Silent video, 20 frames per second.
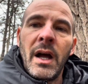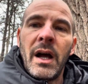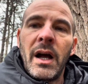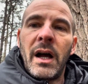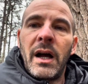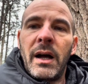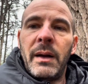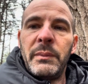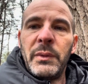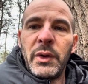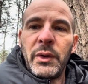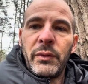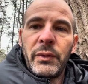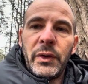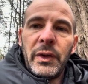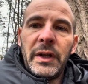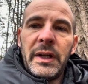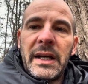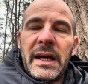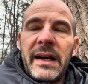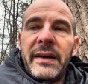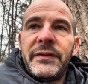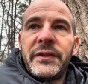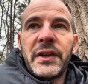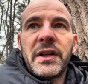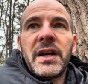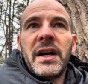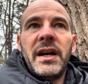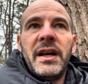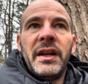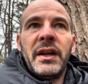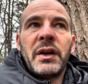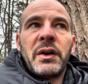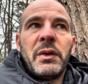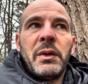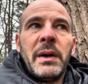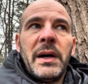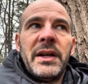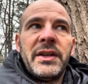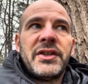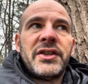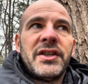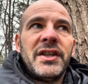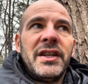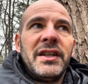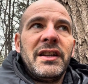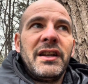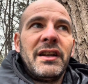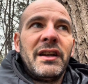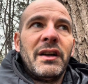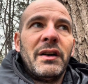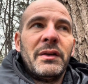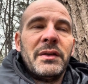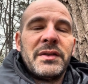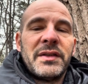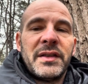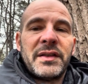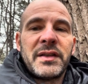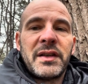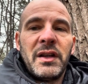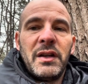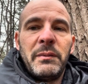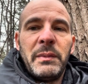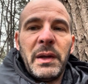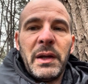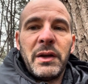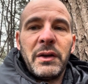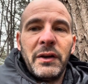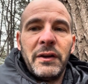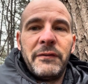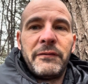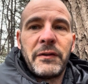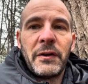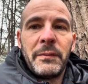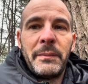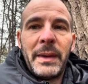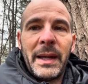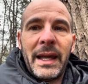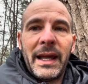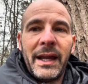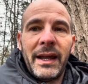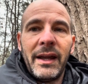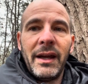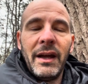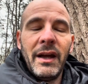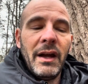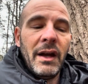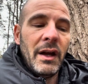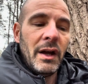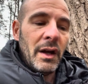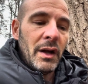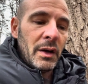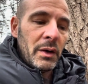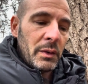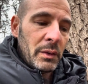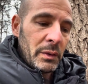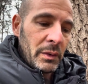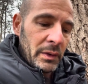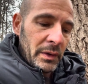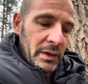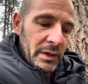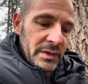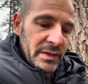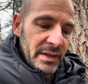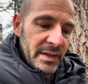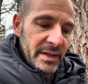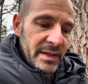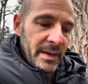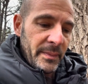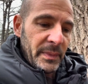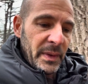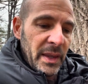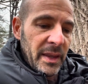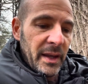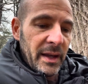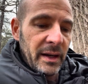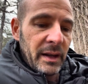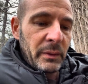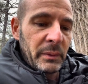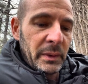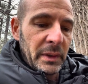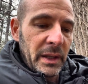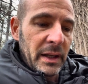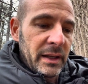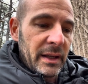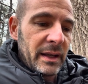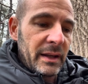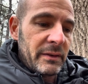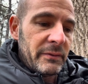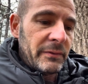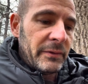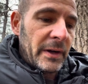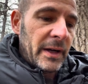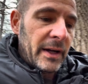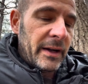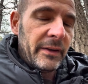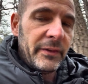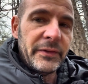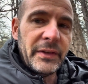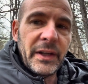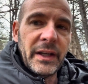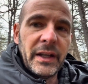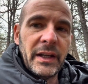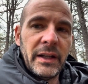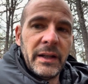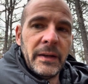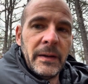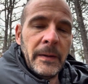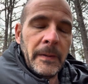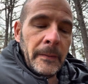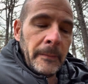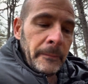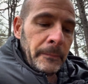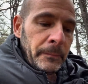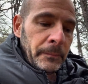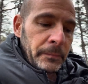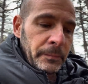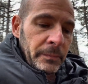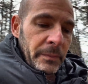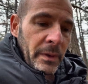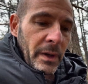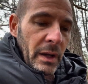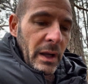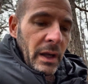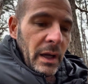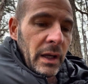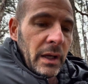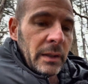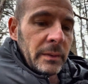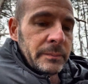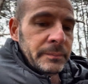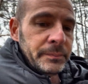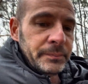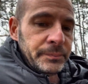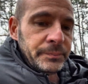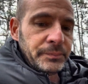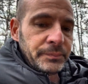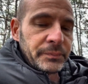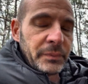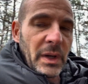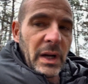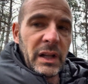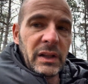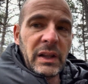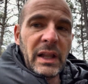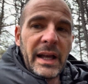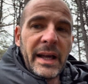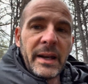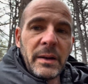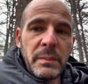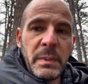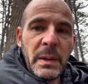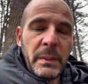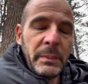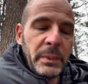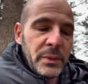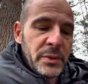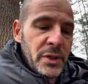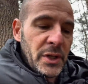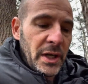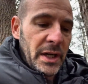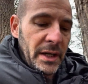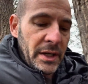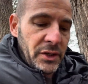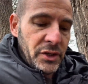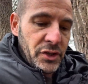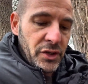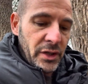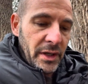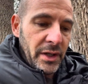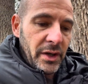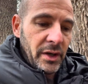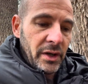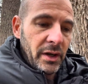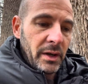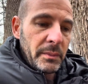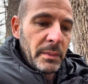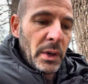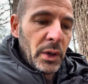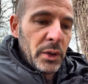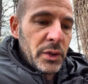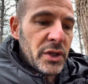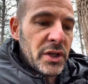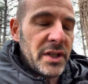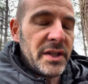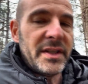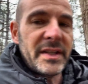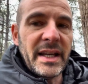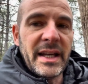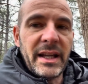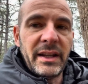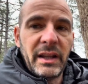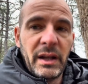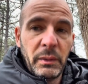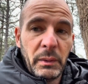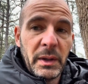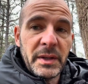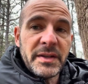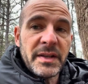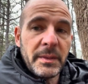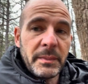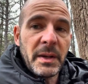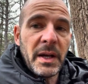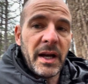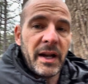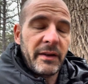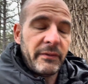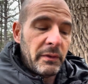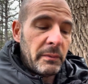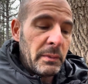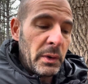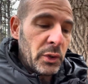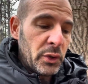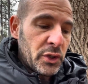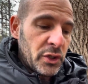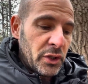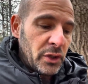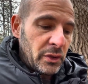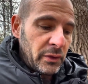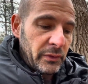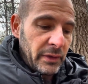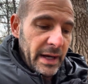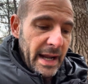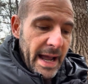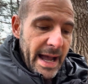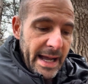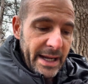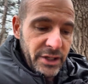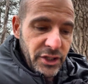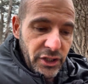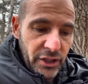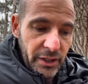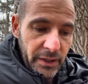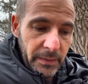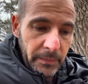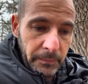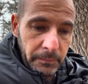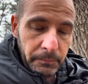You really have to kind of question, is this going to be good for me? Or is this something that I want to get involved in? A lot of people trying to trigger emotions that they want some kind of emotional reaction